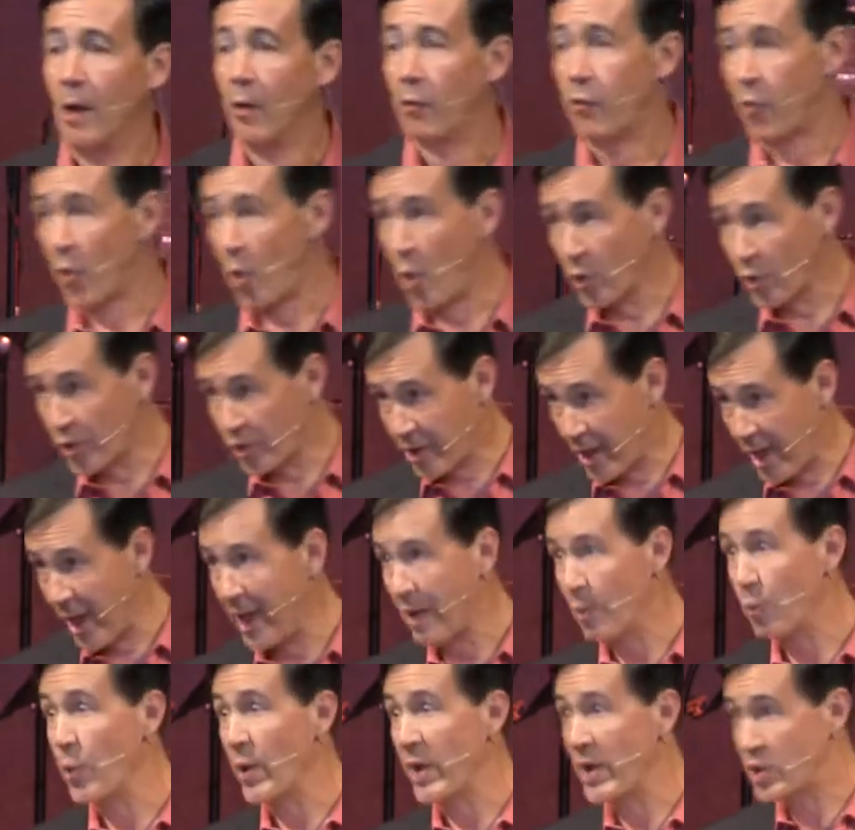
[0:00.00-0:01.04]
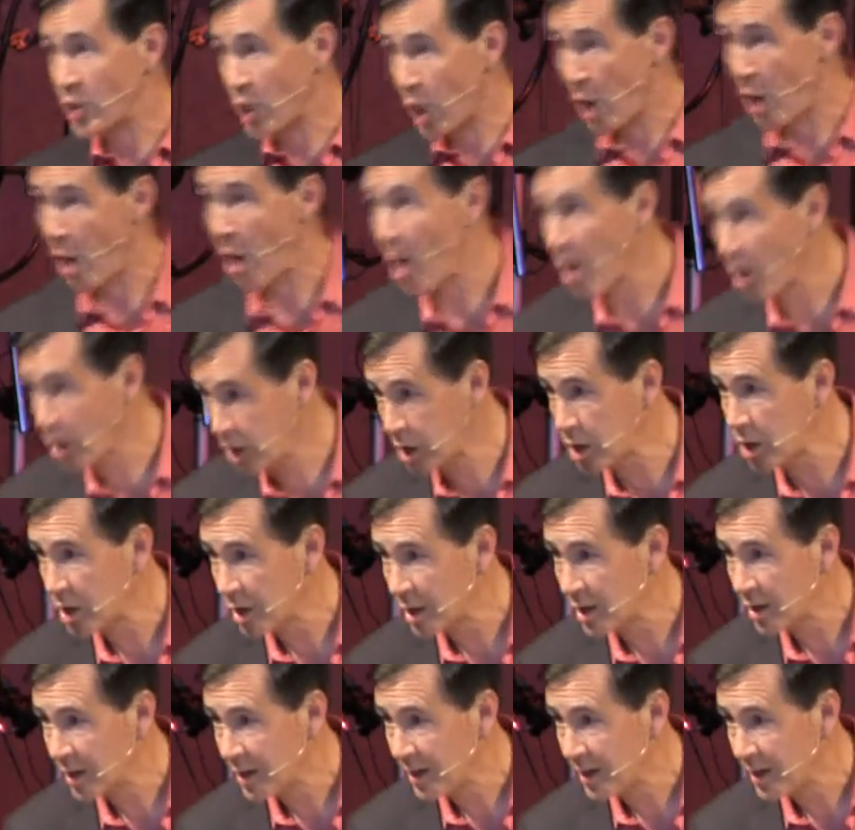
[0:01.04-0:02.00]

Folks, can we talk?